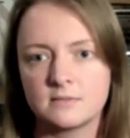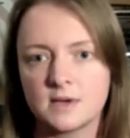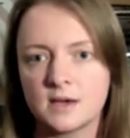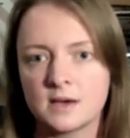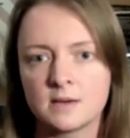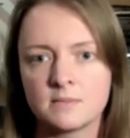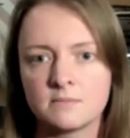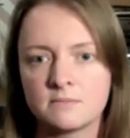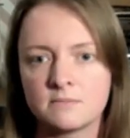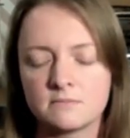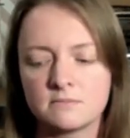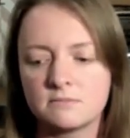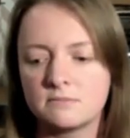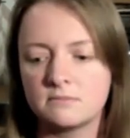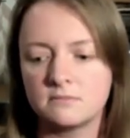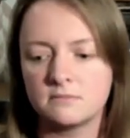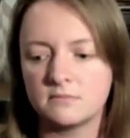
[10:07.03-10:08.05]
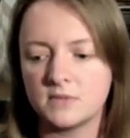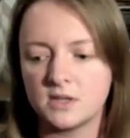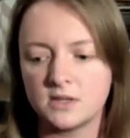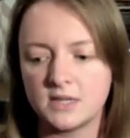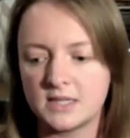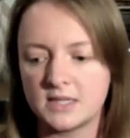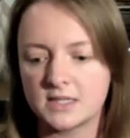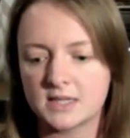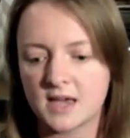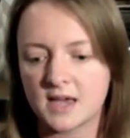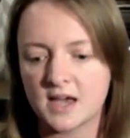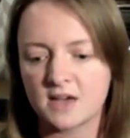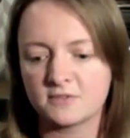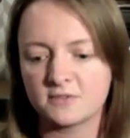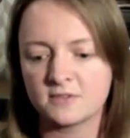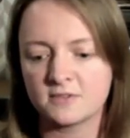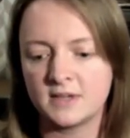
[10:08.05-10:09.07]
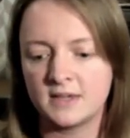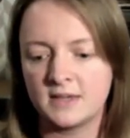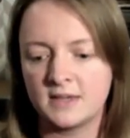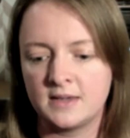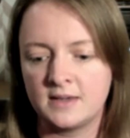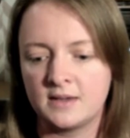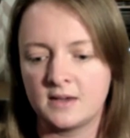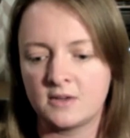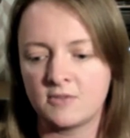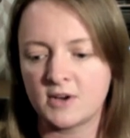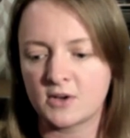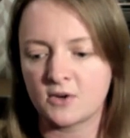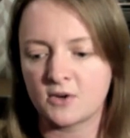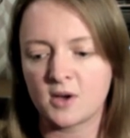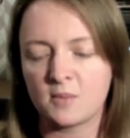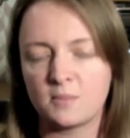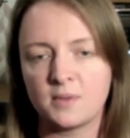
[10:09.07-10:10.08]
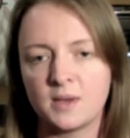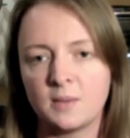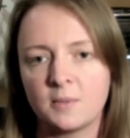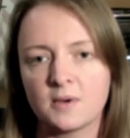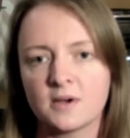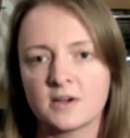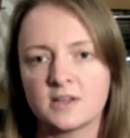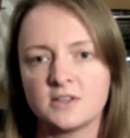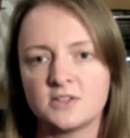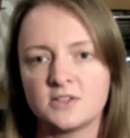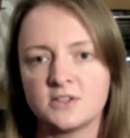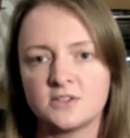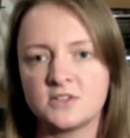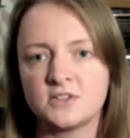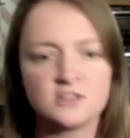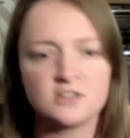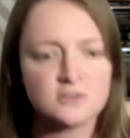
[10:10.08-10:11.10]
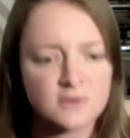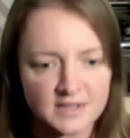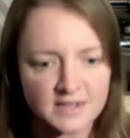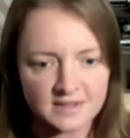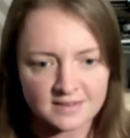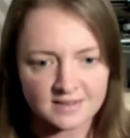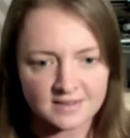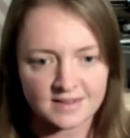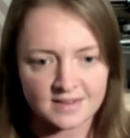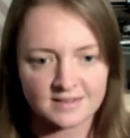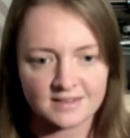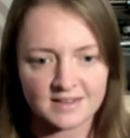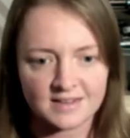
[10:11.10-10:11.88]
You need to have a record company behind you to do anything.